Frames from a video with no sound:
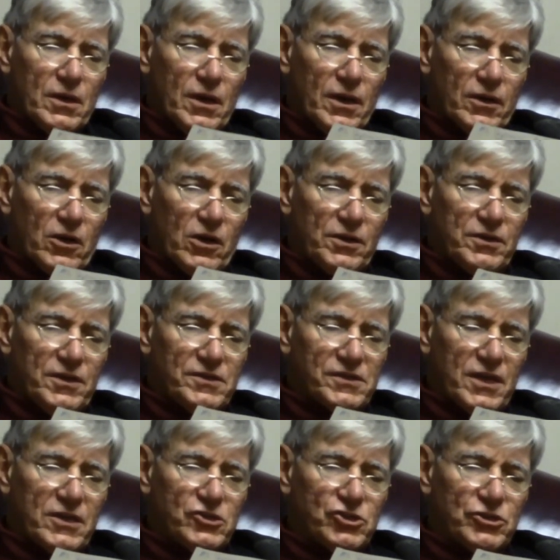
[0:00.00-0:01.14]
Uh,
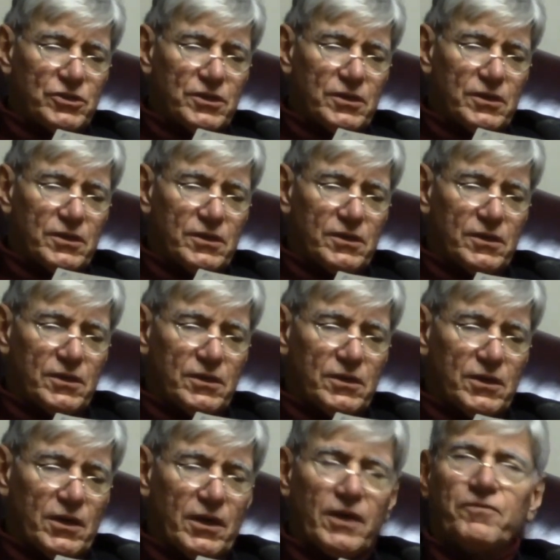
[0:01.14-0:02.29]
condensation
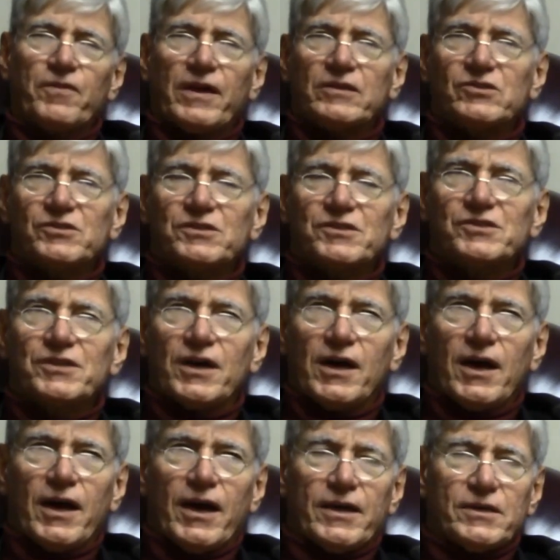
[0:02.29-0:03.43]
affects
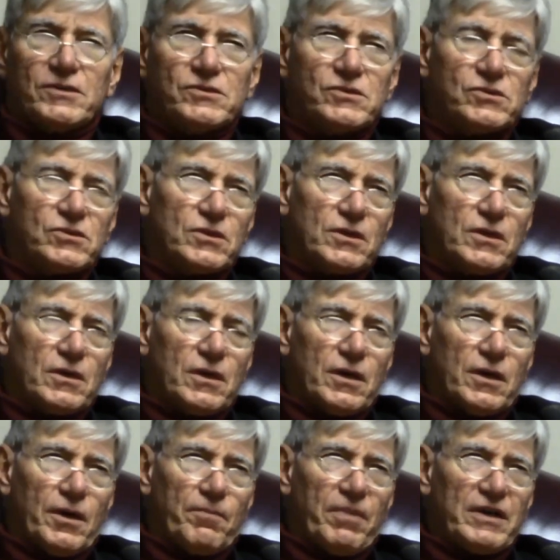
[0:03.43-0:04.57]
disguise
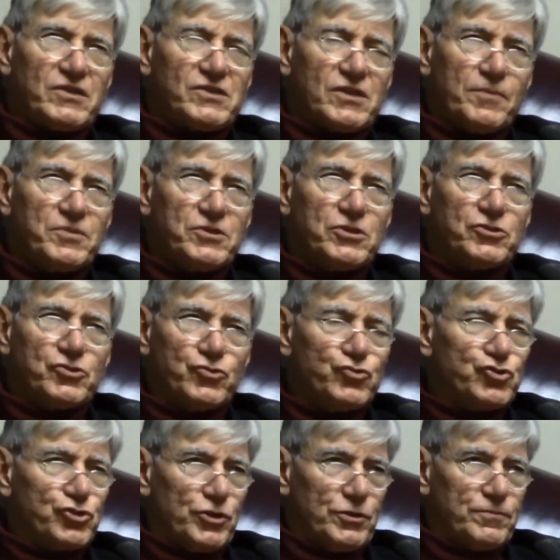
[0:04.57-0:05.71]
uh, by
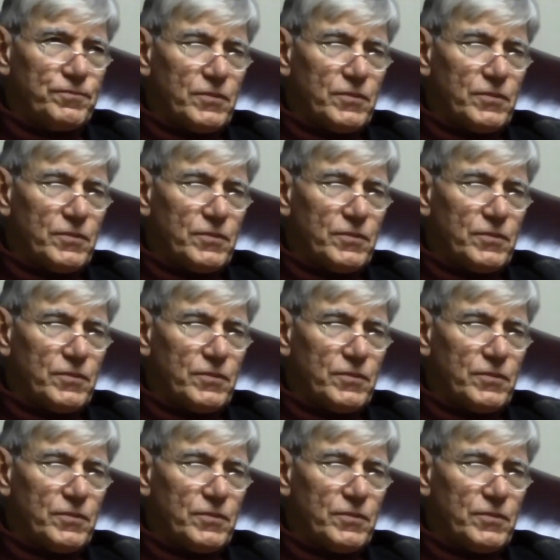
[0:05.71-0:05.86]
substitution,